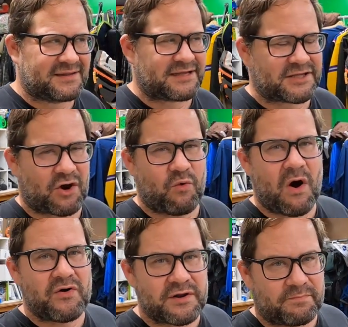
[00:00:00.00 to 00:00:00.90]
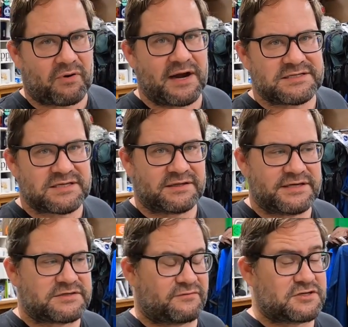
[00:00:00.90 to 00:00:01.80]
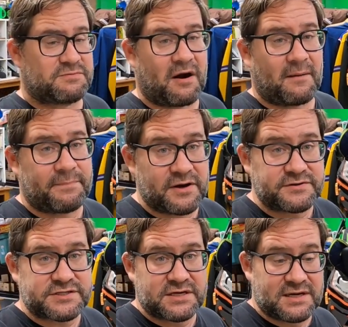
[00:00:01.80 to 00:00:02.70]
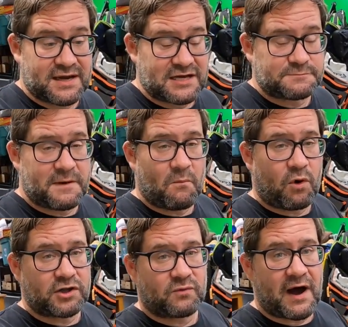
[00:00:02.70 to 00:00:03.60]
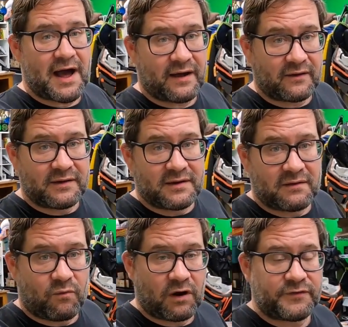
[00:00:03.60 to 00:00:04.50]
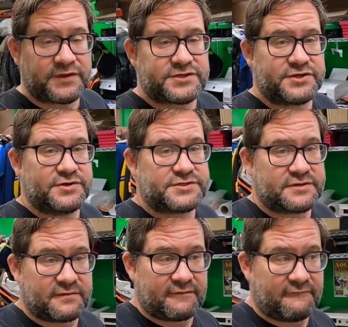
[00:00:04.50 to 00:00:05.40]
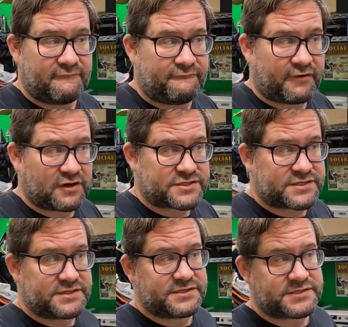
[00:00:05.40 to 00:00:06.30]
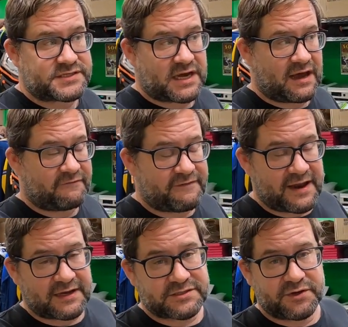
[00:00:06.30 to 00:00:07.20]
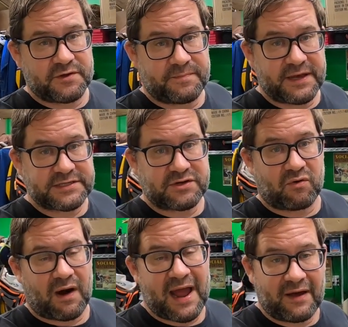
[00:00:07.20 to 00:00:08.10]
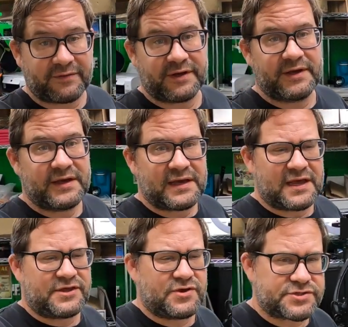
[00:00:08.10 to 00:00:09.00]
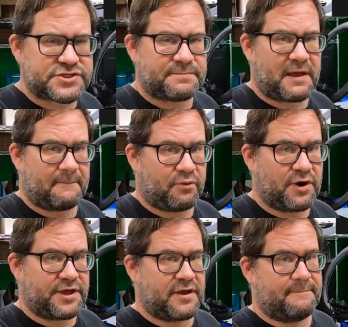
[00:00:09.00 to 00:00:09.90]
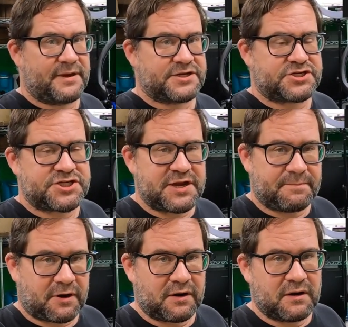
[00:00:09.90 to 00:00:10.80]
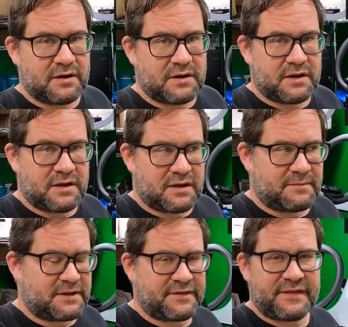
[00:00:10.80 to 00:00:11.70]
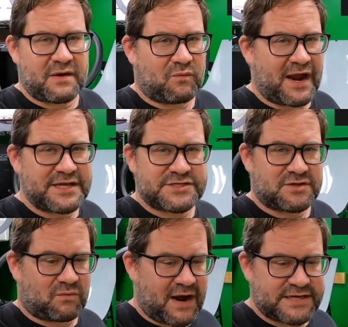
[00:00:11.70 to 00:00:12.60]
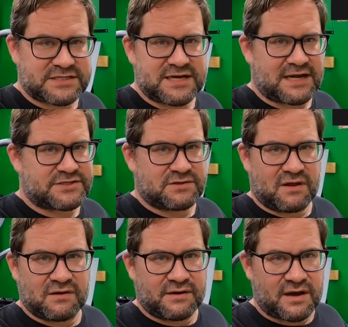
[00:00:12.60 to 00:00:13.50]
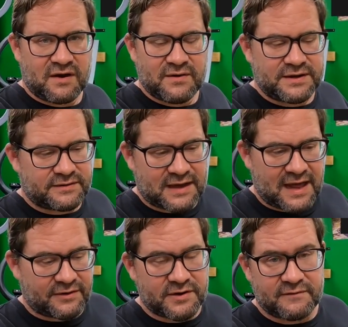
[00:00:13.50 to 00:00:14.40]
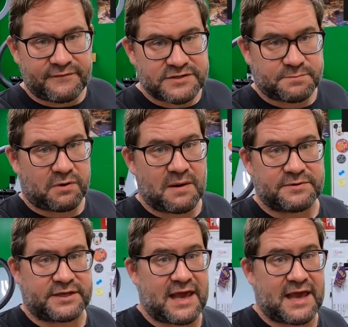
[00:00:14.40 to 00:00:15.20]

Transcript: that the quoted price, at least for Smart Post, has been worthwhile, worth it to use it versus uh, FedEx or UPS ground. It used to be a pretty good bit cheaper, but then they raised the rates not too long ago, and I don't know if there's a problem with the